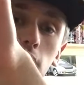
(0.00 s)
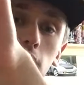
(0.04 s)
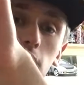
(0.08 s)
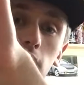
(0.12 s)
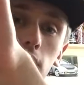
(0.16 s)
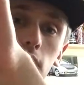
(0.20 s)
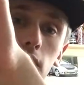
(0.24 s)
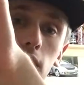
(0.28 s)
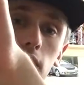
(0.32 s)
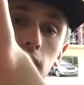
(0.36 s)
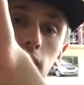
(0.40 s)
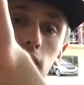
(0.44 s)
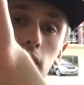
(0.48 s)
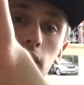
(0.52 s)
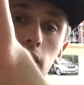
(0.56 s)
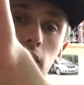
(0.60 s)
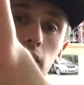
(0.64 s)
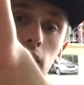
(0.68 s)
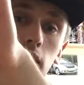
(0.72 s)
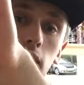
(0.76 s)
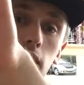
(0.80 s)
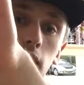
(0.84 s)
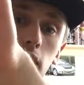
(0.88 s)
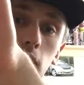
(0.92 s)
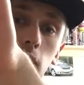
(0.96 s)
And uh,
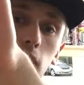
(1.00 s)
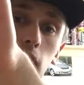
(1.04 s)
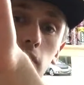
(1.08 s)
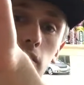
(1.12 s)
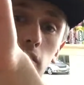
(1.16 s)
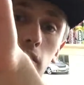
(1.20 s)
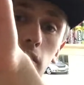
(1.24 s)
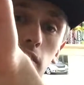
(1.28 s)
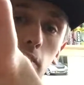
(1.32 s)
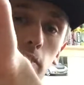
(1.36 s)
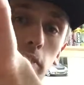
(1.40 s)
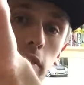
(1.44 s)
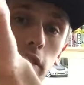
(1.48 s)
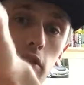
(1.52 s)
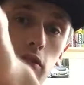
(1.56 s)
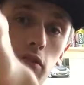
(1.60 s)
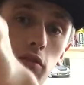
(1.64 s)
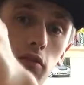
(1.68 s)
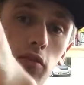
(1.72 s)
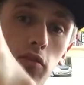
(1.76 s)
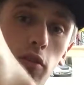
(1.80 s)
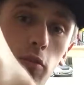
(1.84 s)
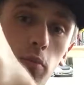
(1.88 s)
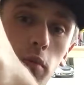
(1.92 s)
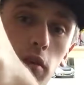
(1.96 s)
like I said, we have a
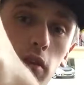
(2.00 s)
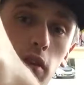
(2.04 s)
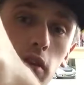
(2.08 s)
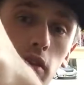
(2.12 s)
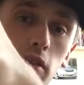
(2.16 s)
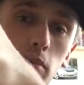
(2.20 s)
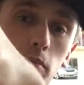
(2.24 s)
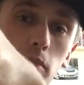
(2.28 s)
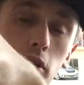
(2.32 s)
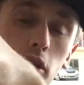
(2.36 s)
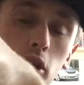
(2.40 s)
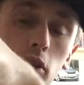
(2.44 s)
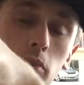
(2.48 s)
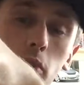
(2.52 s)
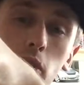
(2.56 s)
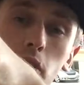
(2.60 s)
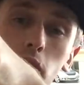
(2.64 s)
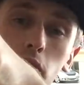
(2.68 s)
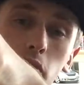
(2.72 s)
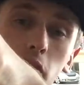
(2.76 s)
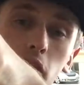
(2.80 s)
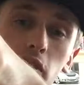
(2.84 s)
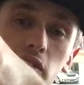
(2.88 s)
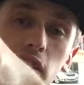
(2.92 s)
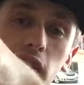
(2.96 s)
picture of a
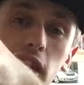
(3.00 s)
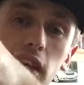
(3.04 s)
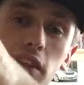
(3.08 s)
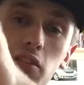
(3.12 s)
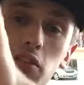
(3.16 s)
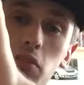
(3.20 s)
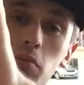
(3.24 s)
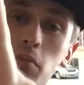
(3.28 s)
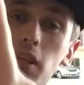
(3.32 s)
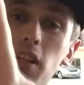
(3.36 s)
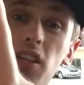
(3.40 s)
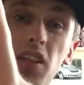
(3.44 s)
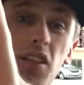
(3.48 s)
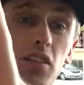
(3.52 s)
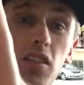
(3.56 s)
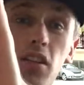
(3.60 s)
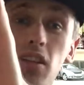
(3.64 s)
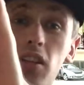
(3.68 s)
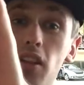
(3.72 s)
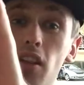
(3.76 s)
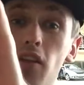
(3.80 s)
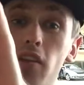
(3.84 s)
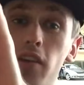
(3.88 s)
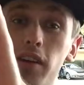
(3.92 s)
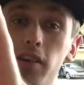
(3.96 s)
bergamot, whatever that is. To me, it looks like
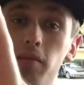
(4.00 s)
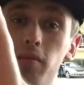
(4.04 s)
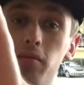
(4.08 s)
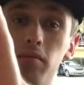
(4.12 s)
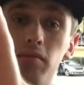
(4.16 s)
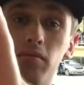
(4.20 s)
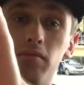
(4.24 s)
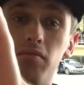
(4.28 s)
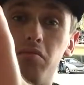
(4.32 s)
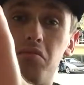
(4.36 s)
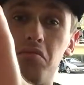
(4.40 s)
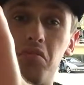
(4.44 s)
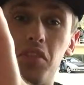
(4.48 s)
a lime.